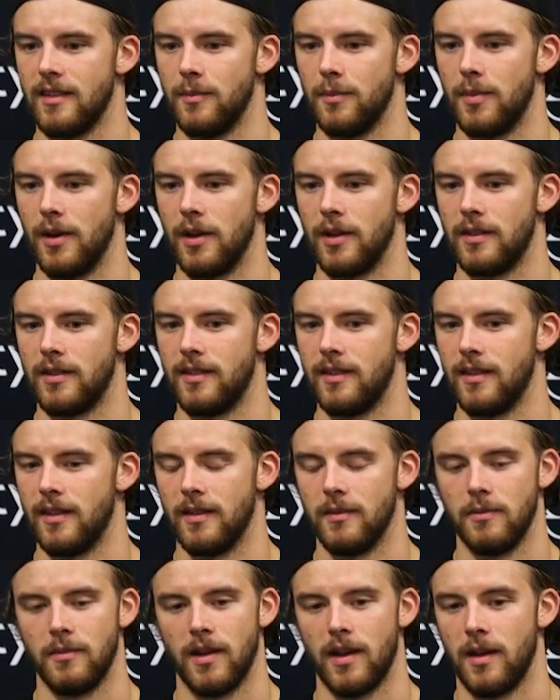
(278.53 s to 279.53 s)
But
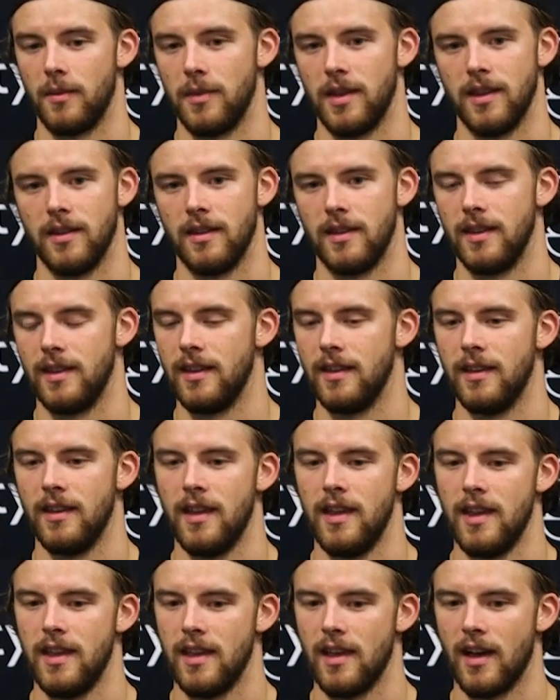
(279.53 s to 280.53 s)
I mean he
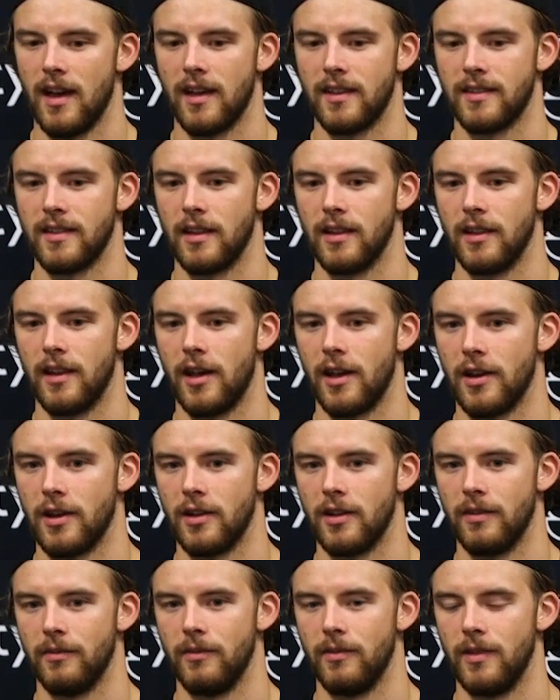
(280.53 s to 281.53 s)
has a lot
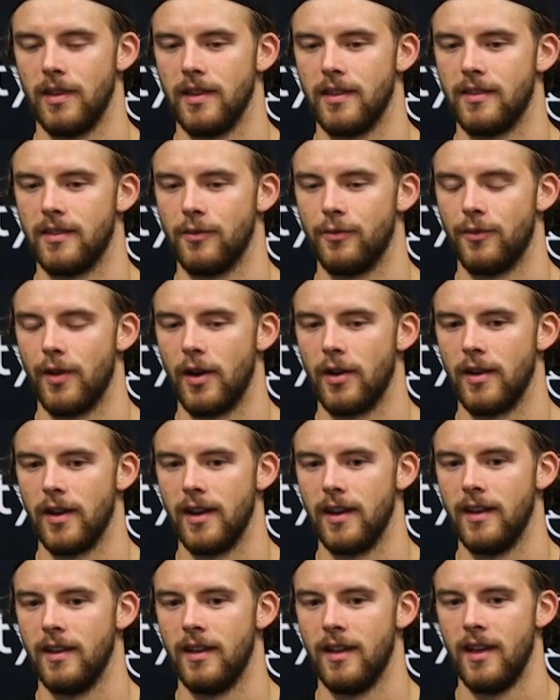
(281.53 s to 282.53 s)
of, he's
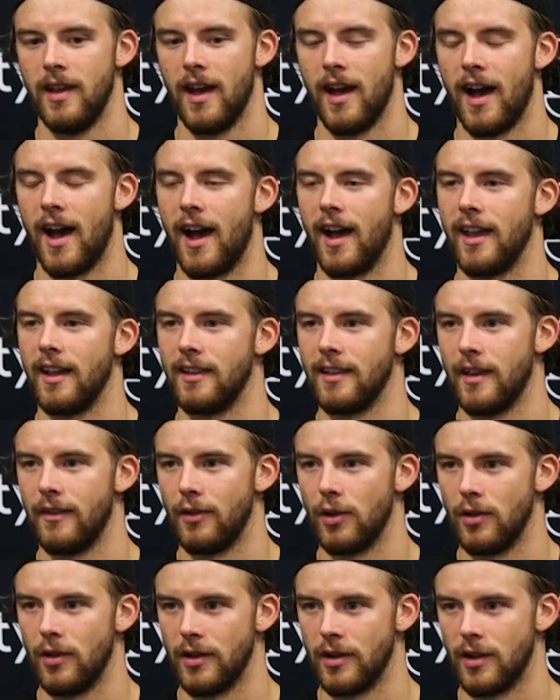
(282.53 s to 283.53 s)
very high
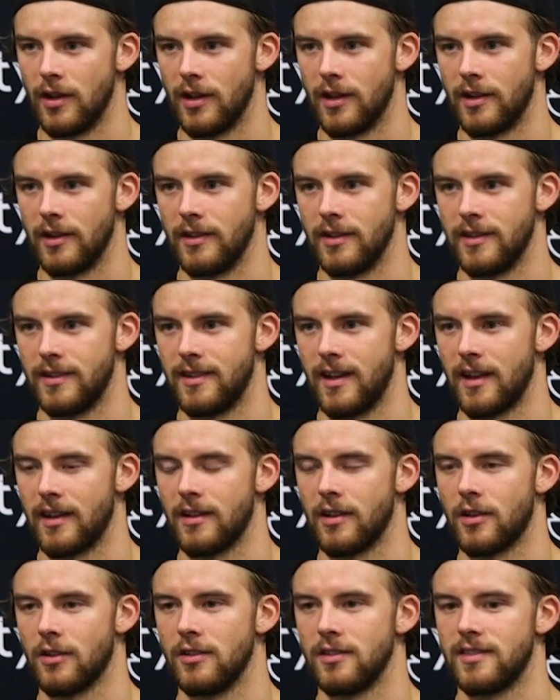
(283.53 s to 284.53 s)
level on a lot of
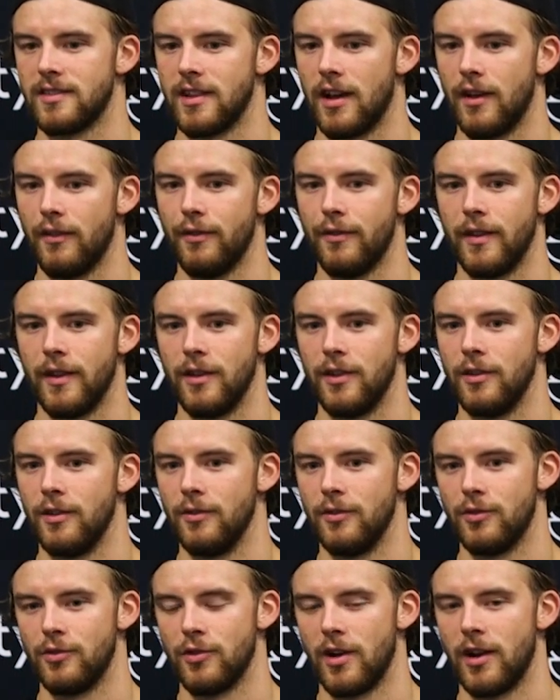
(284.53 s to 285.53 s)
technical stuff, and
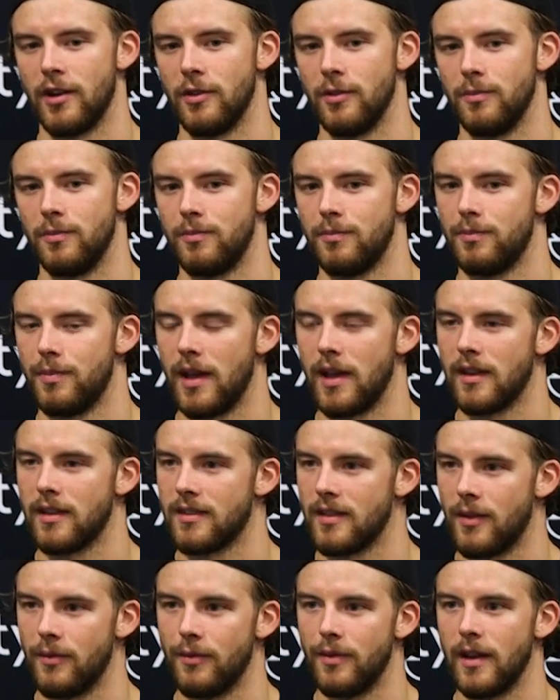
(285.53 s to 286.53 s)
you try to pick
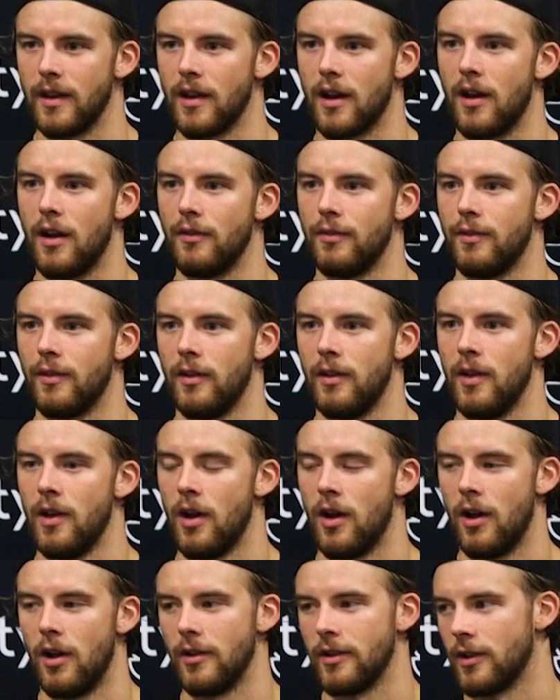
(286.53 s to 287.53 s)
something off
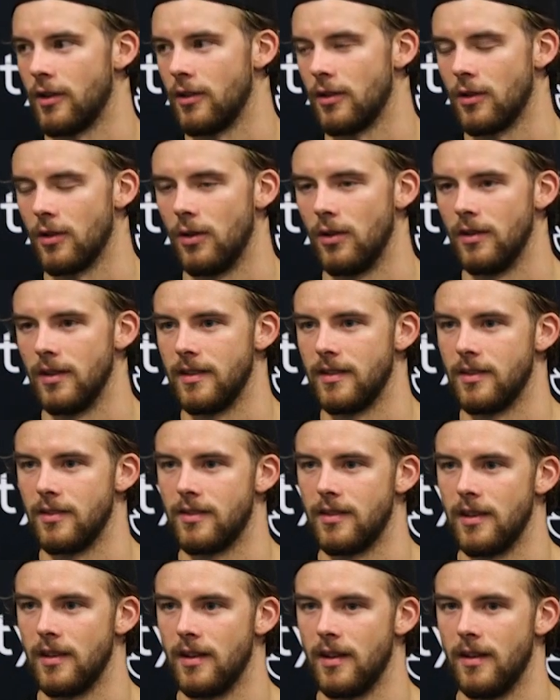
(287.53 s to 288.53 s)
all the good goalies you
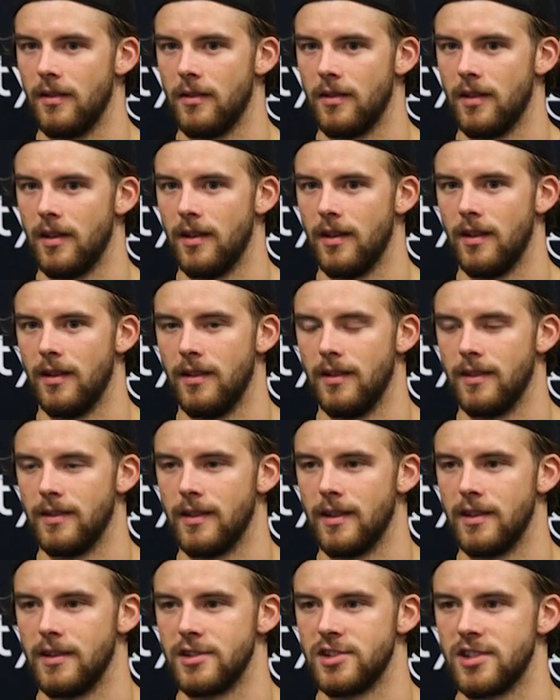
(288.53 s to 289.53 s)
see in
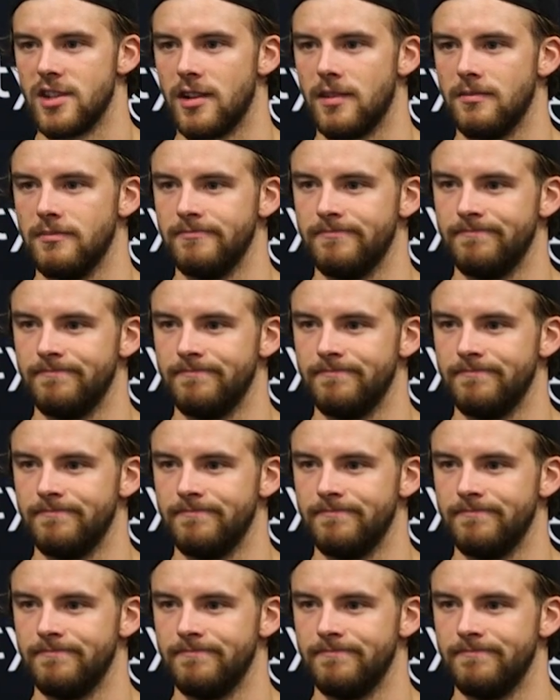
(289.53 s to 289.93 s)
the NHL.